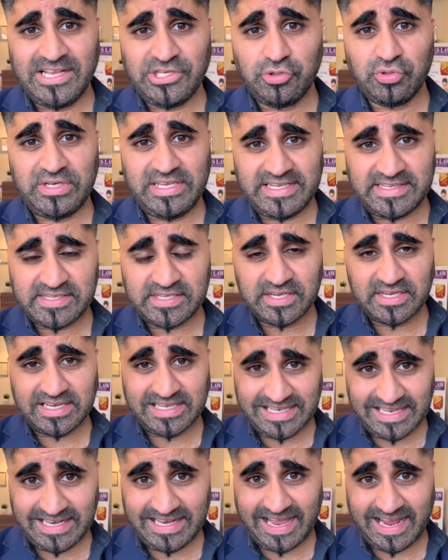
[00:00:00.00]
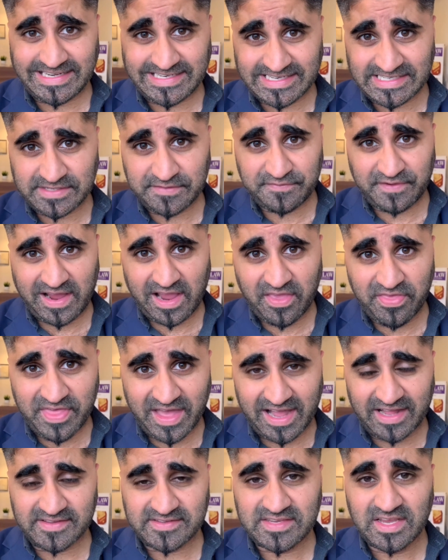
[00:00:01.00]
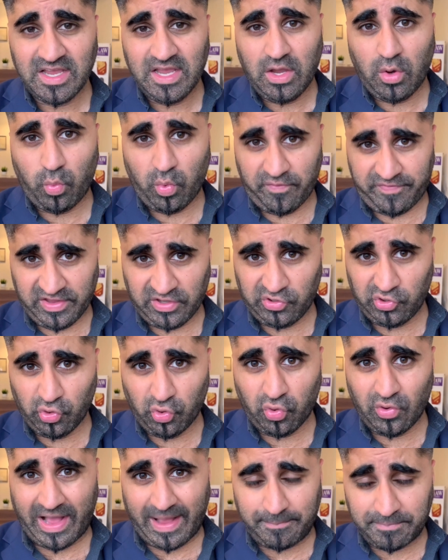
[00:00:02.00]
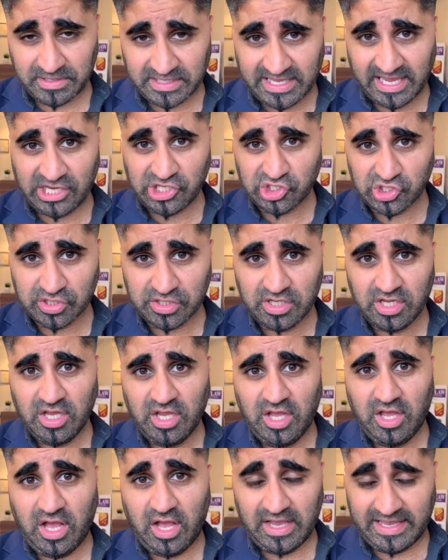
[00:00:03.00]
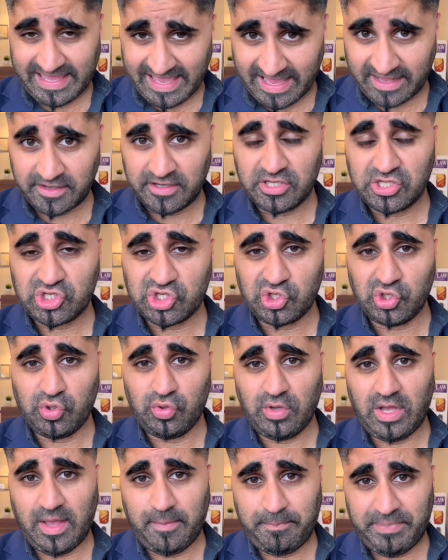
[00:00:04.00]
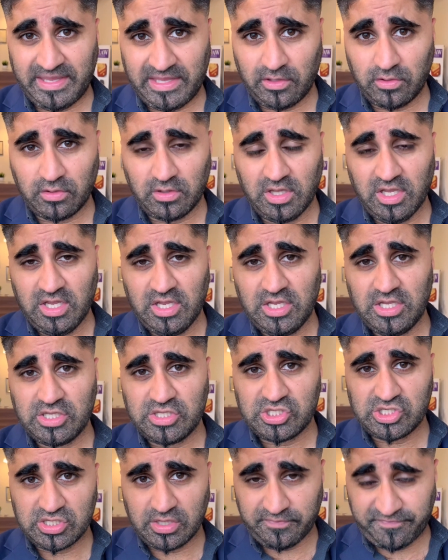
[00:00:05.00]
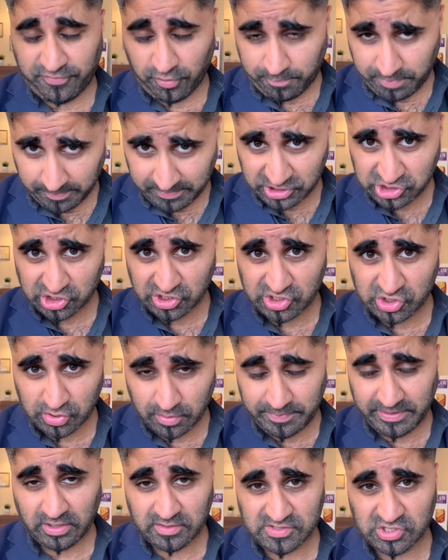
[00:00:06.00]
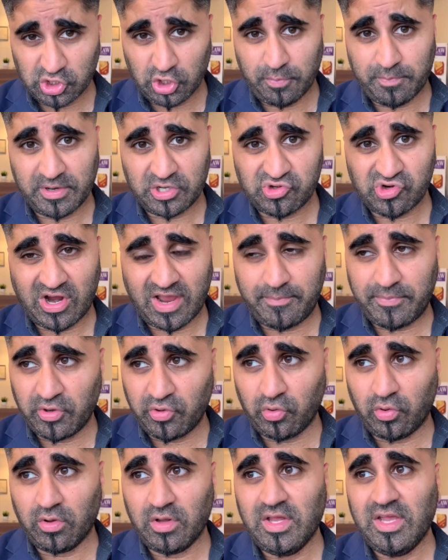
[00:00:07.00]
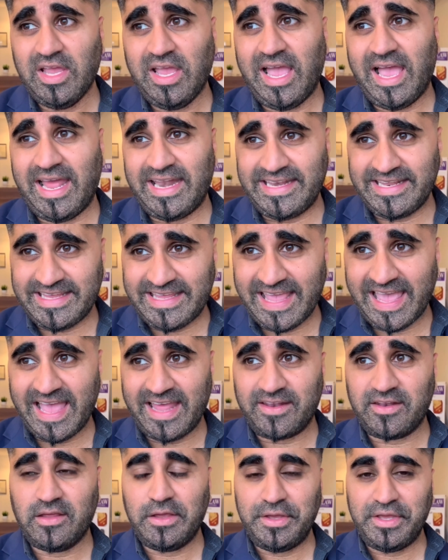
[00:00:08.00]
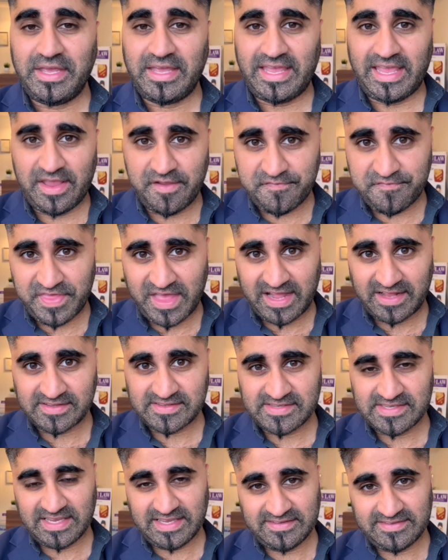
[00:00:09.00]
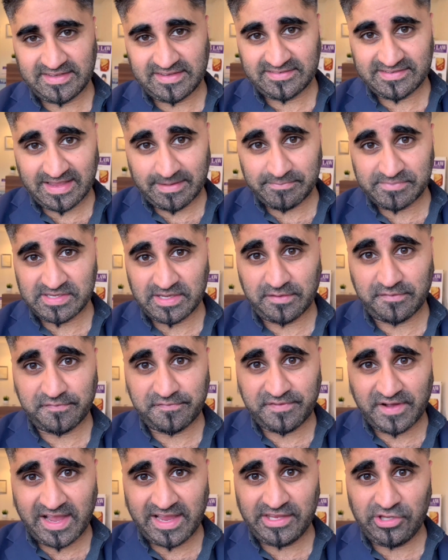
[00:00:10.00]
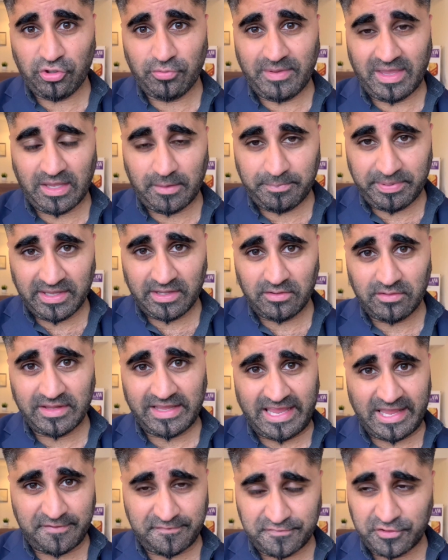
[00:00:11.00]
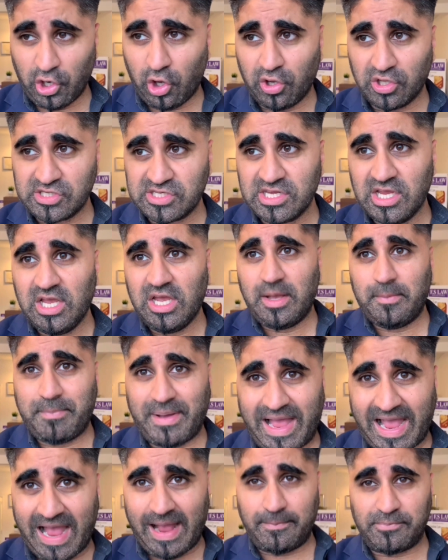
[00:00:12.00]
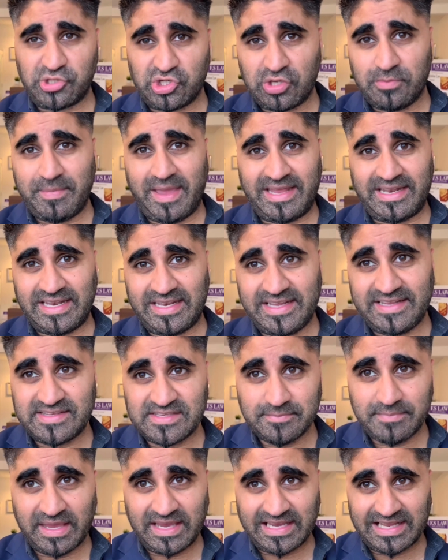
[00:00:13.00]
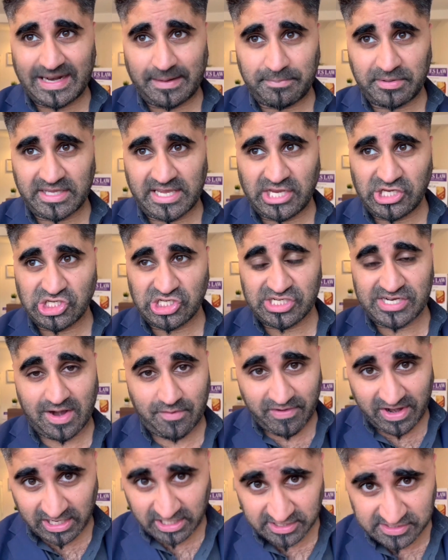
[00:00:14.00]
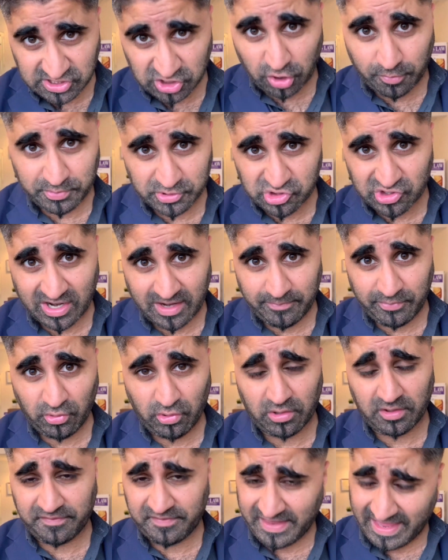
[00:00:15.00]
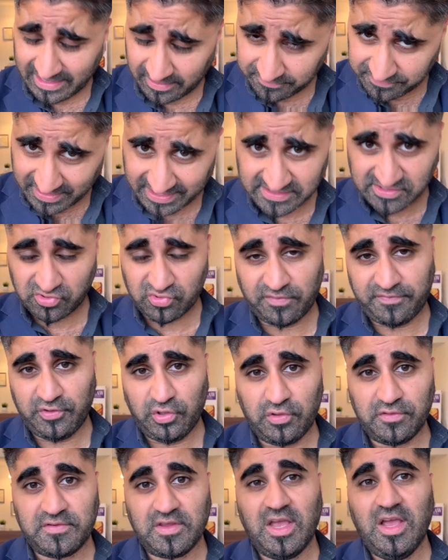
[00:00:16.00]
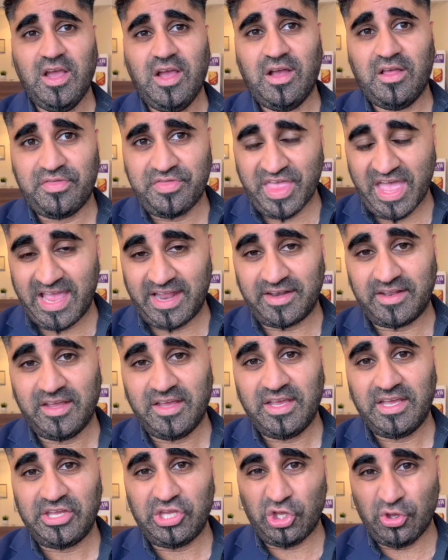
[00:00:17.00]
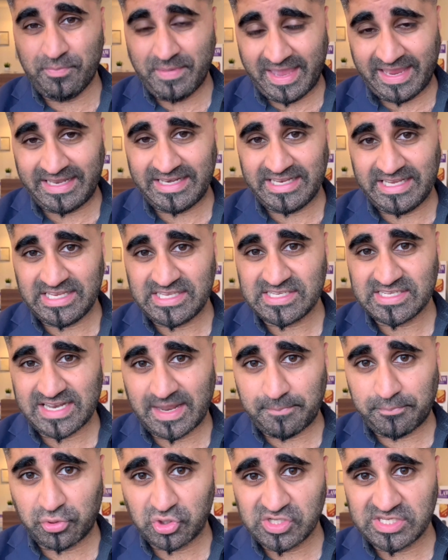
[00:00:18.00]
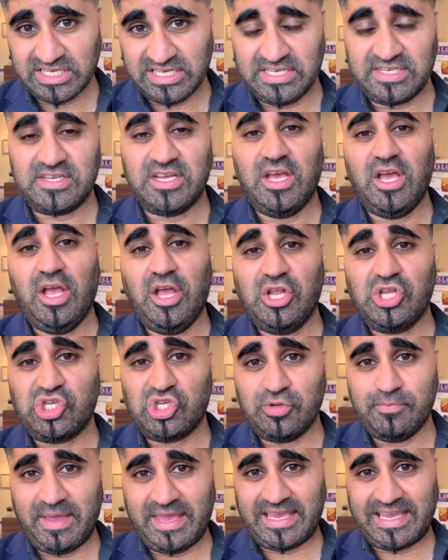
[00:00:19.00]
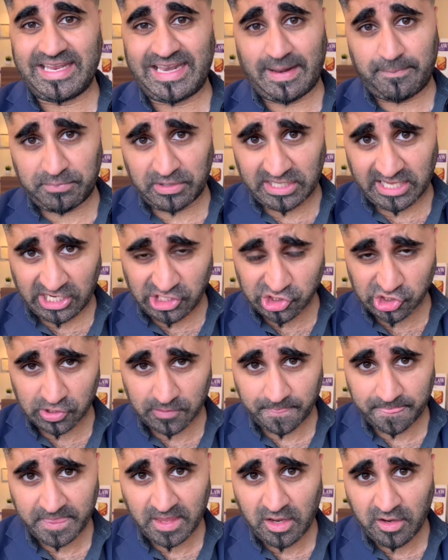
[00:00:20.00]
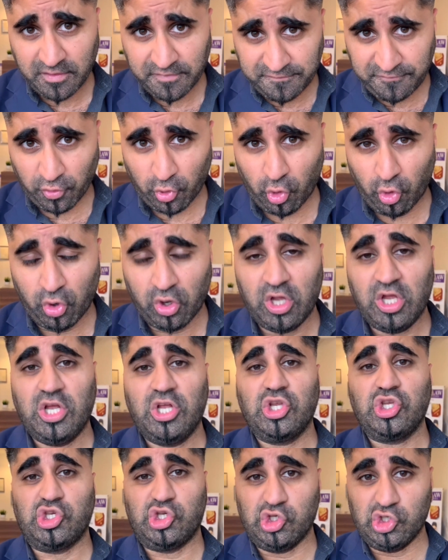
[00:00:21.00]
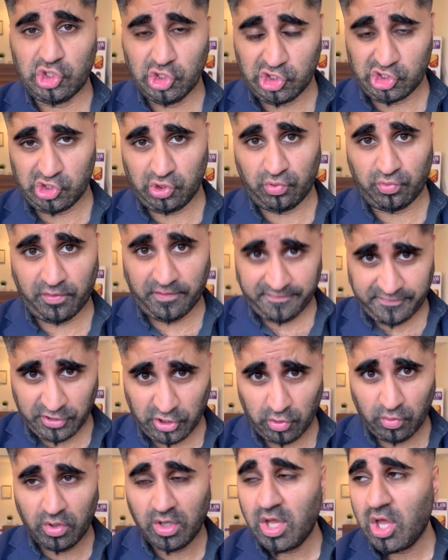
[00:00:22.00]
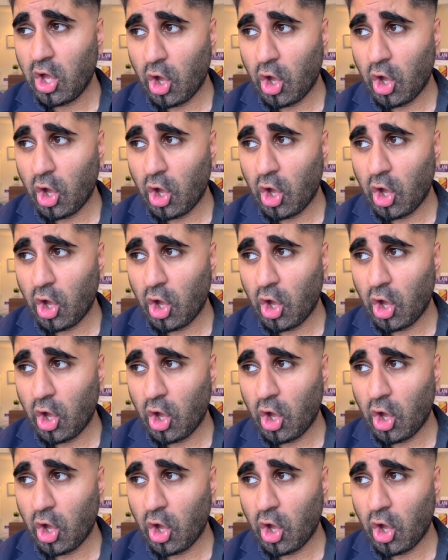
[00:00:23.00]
you'll need to clearly identify that within your application, again, to appeal for permission to appeal to the upper tribunal. And again, if that is accepted, fine, you may appeal. If not, perhaps you may then need to make an application directly to the upper tribunal. If that's refused, then you may need to then proceed to make an application for judicial review